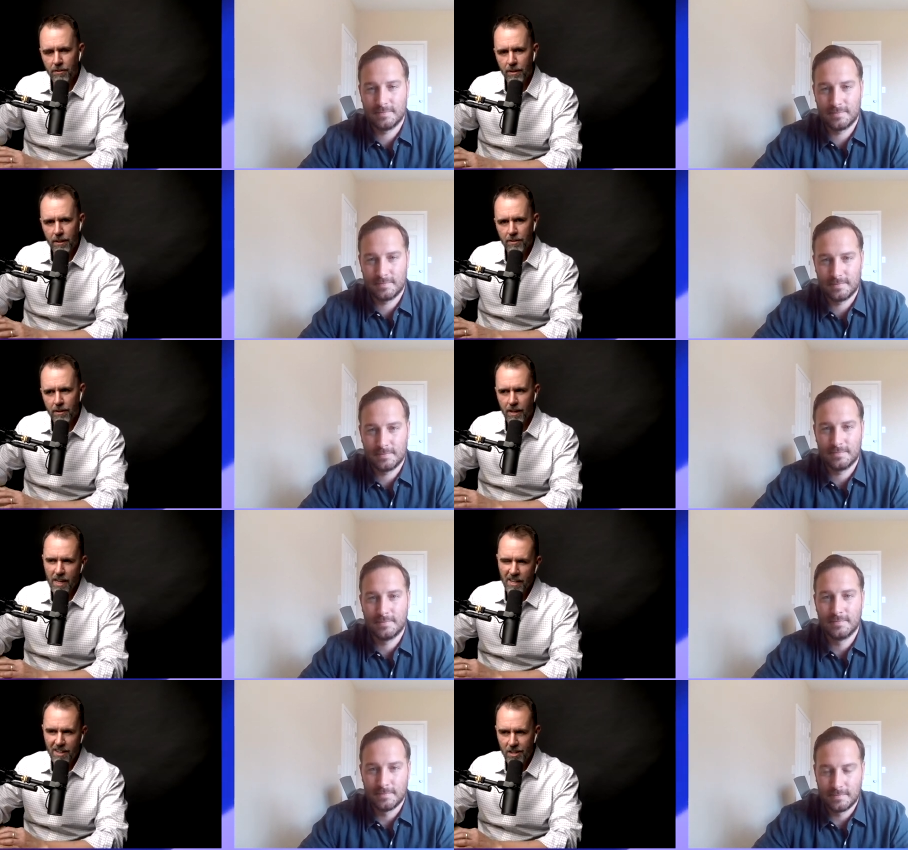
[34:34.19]
Speaker 1: Like, all
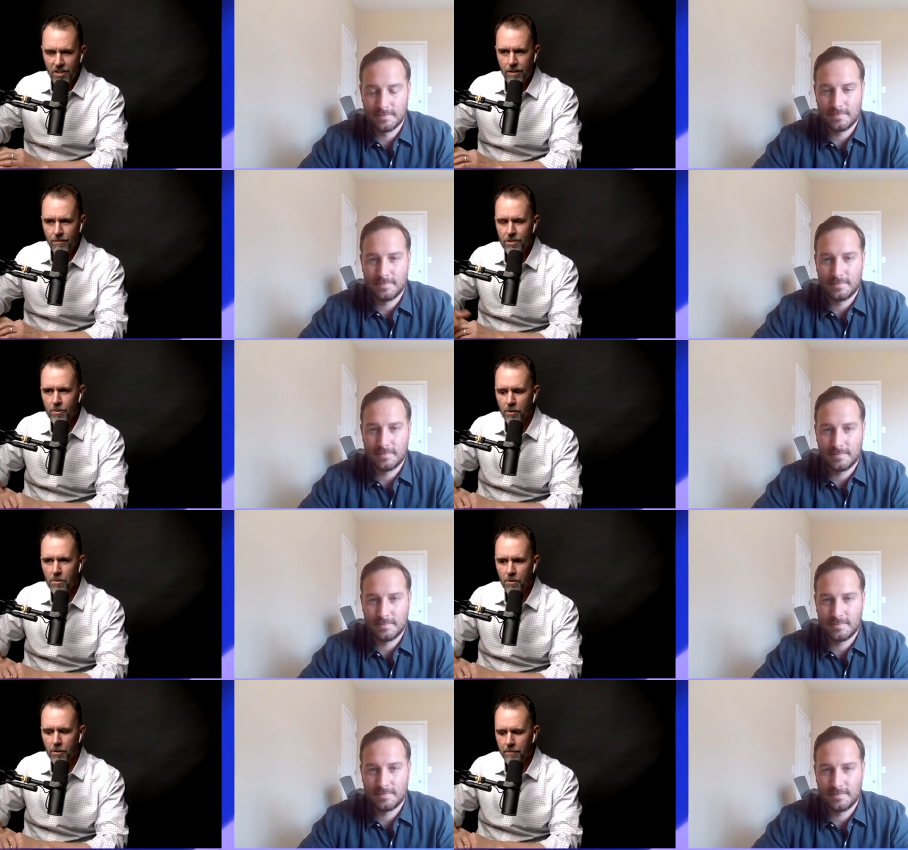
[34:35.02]
right, well, I'm going to get my oil
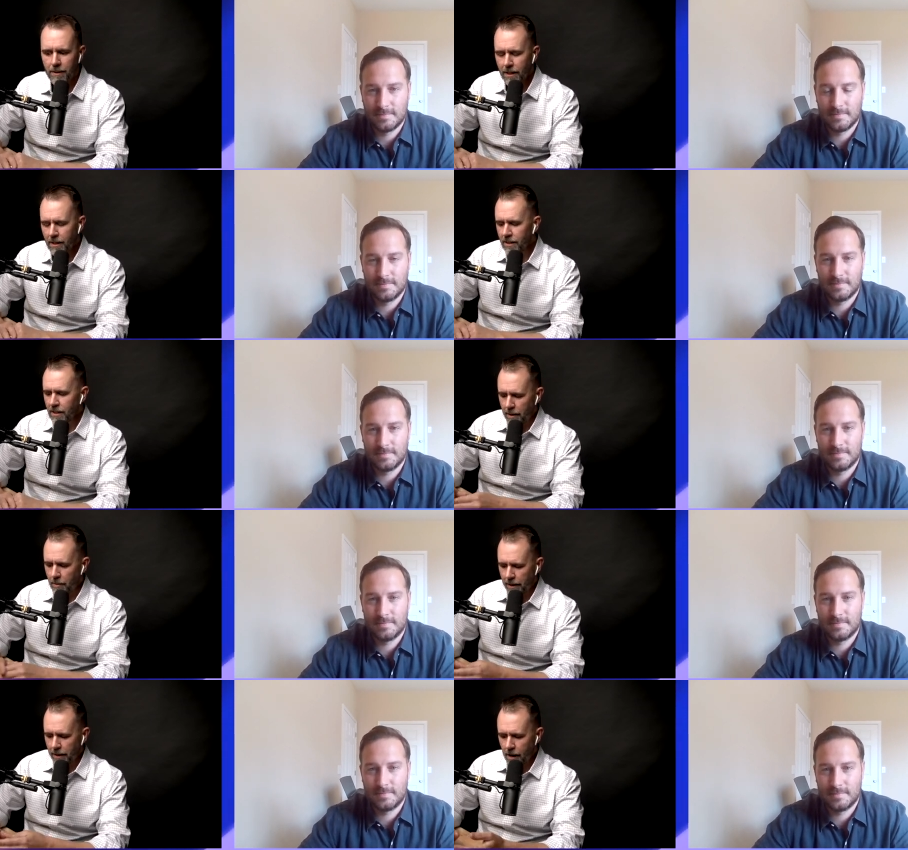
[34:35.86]
change after this
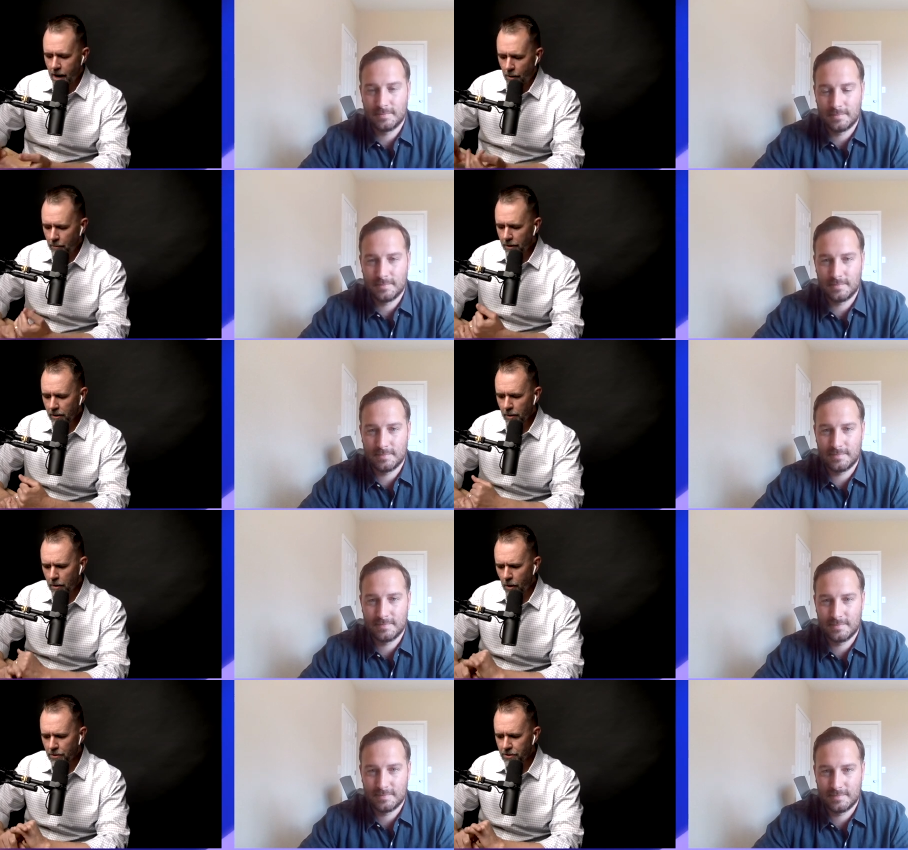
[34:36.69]
two o'clock
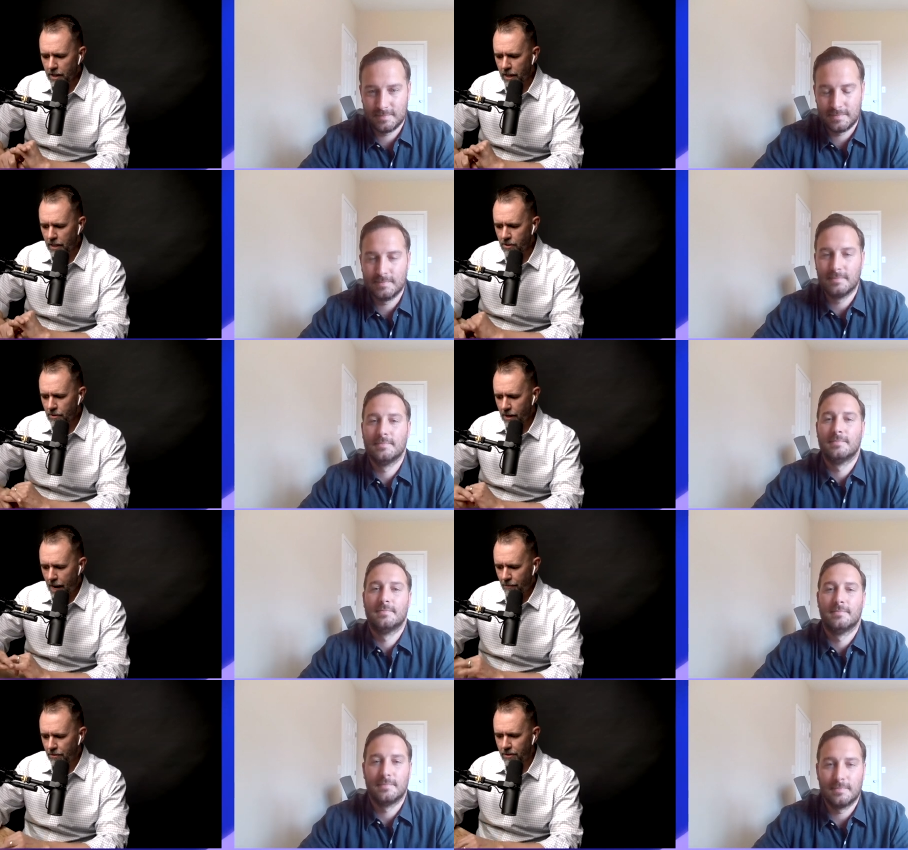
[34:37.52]
and put it in my
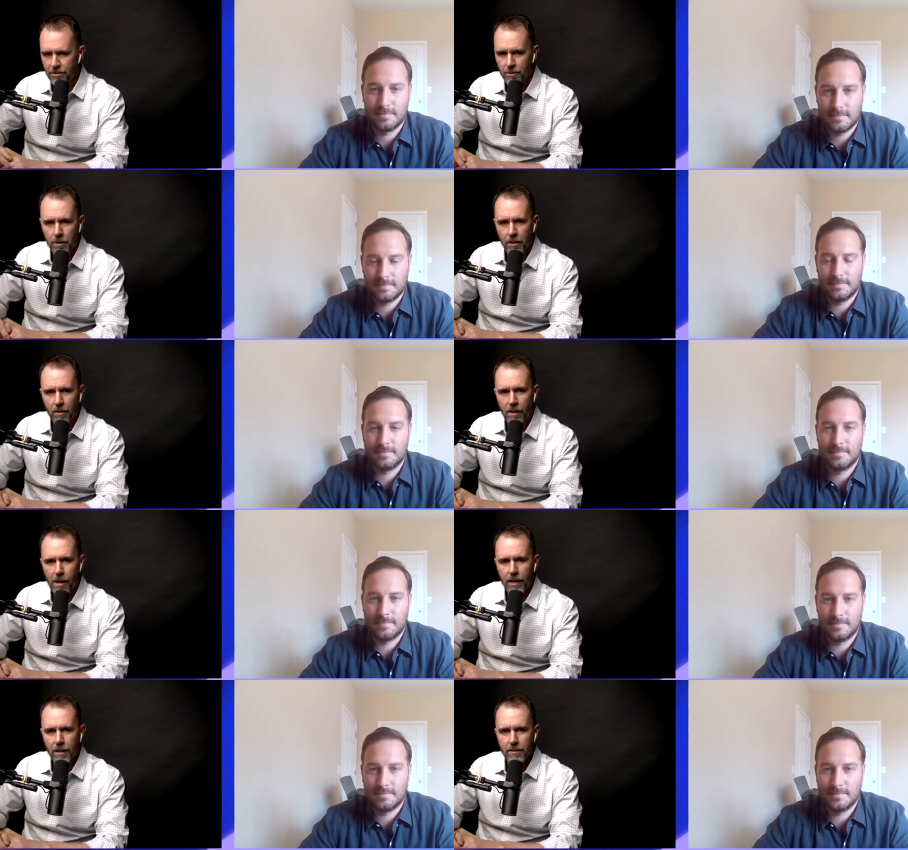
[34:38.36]
schedule, or
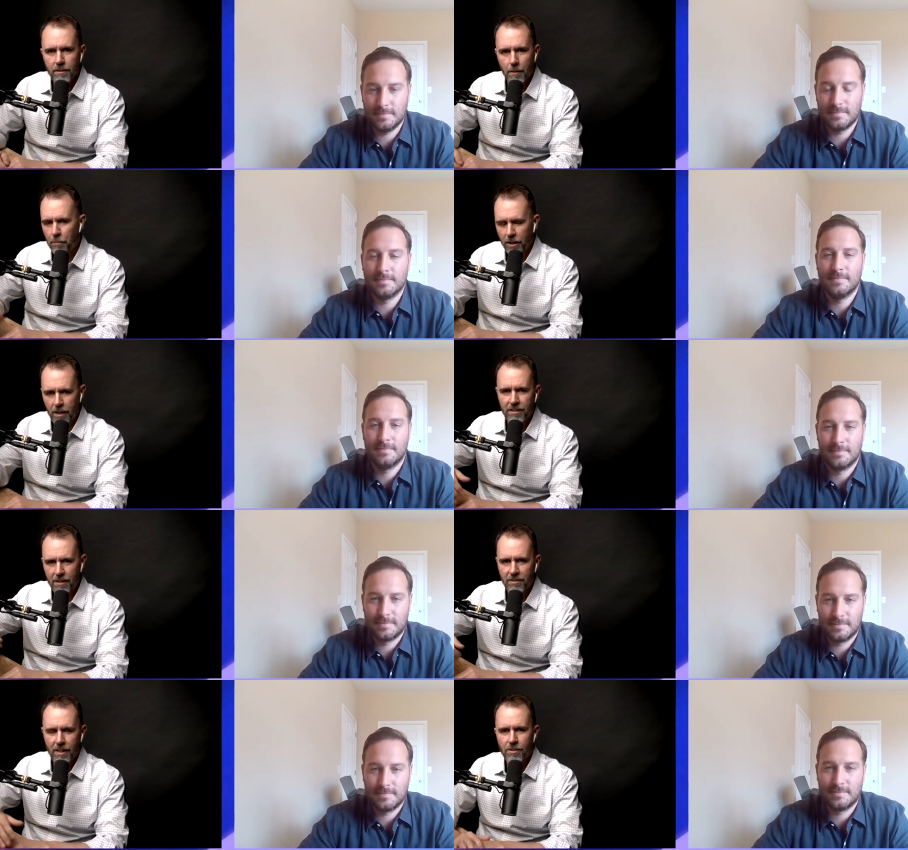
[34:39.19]
you know, go to the mm-hmm. grocery
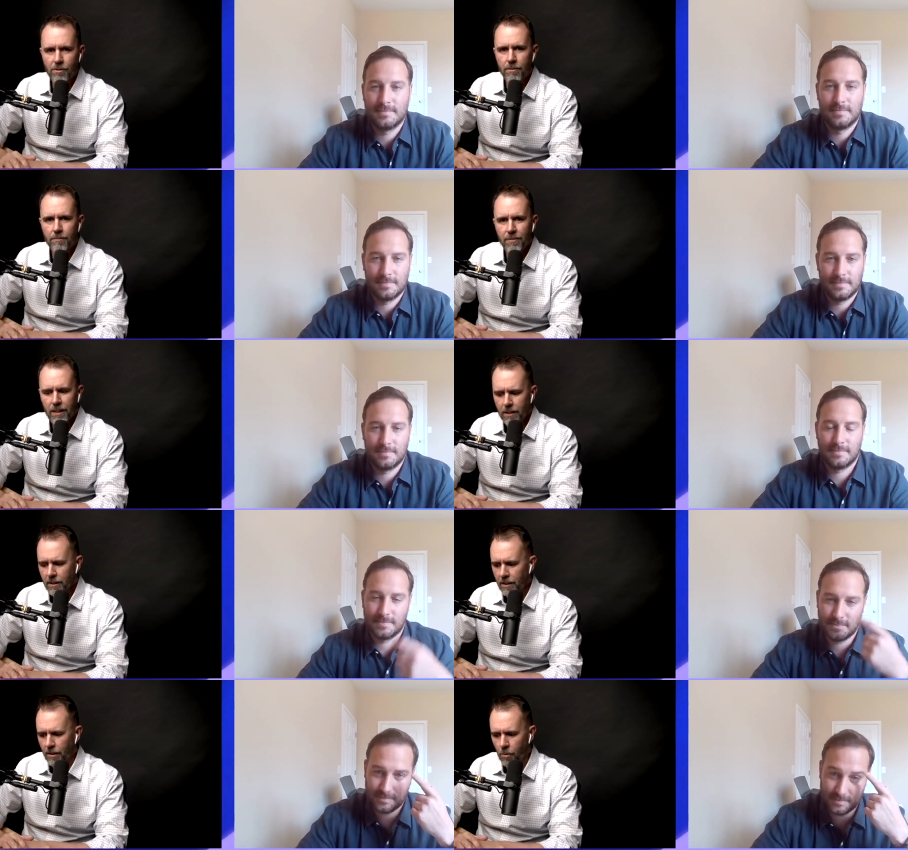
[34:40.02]
store or
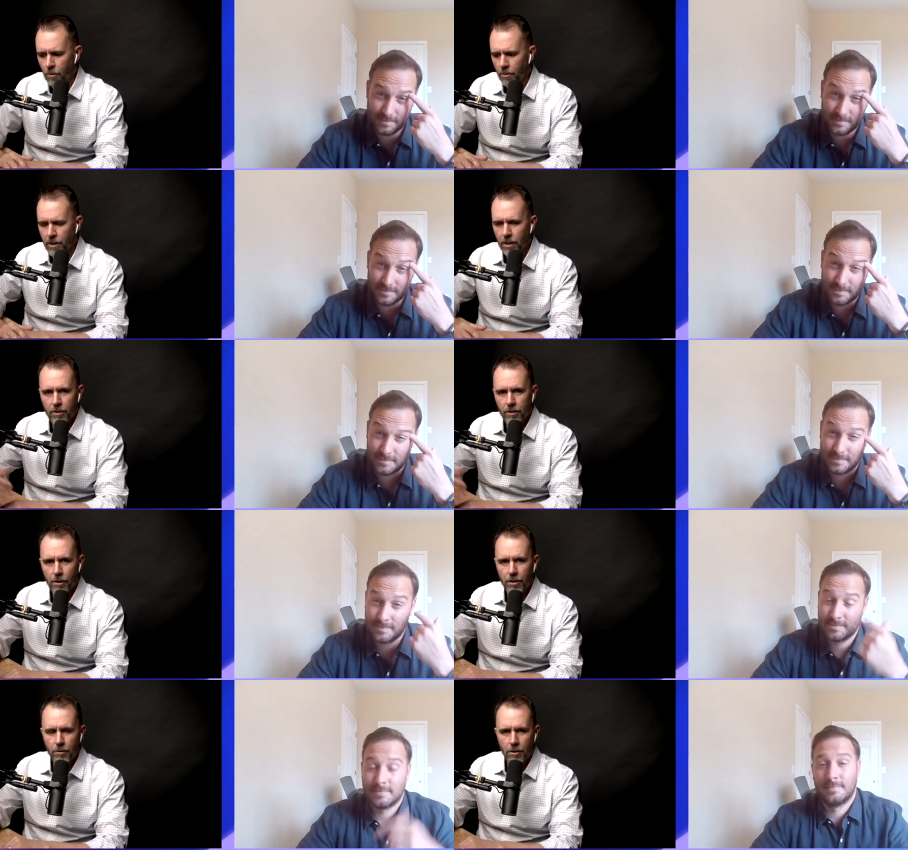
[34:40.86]

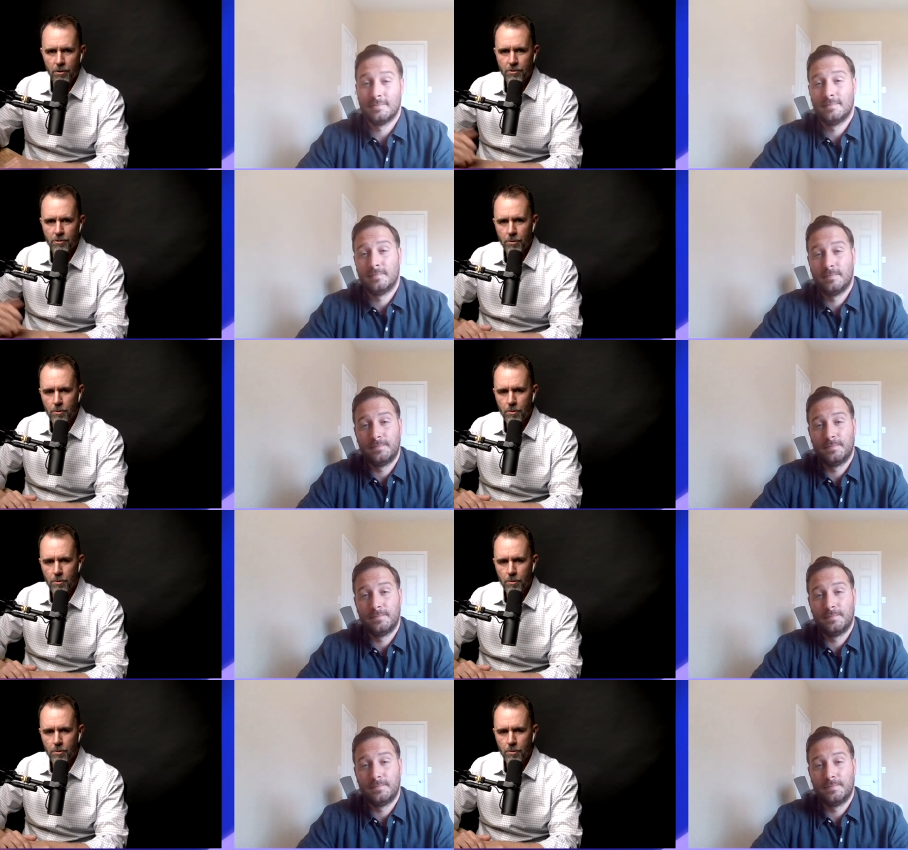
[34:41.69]
whatever, right?